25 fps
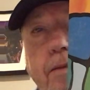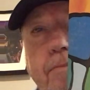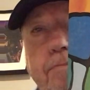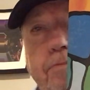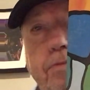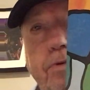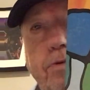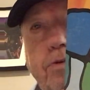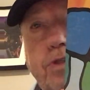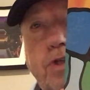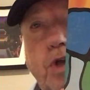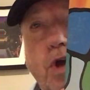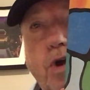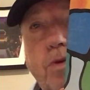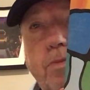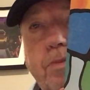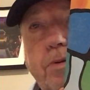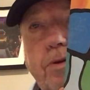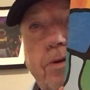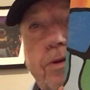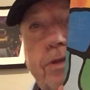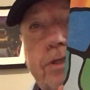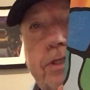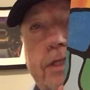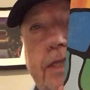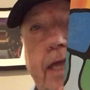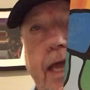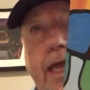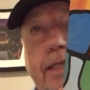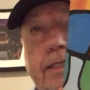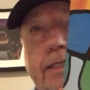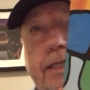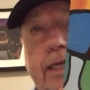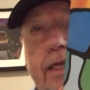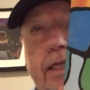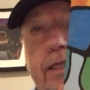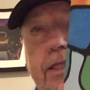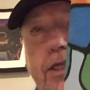Bruce Coburn's
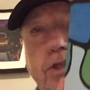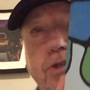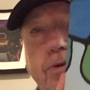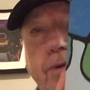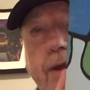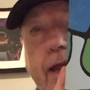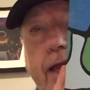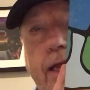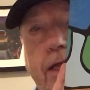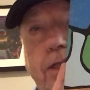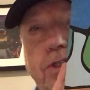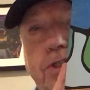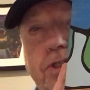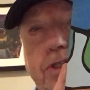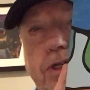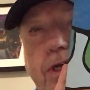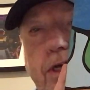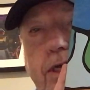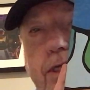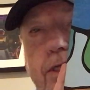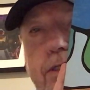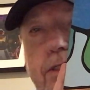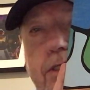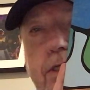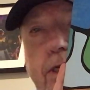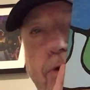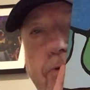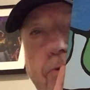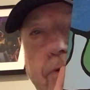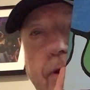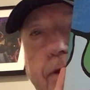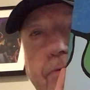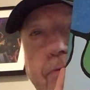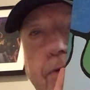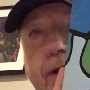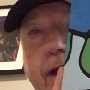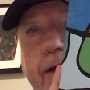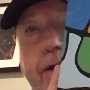Dancing in the Dragon's Jaw. This is a
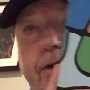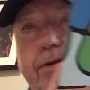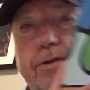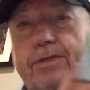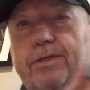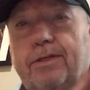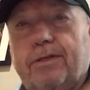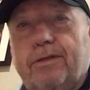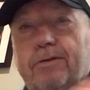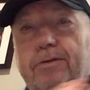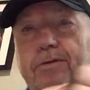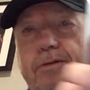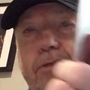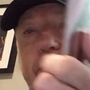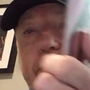great record, too.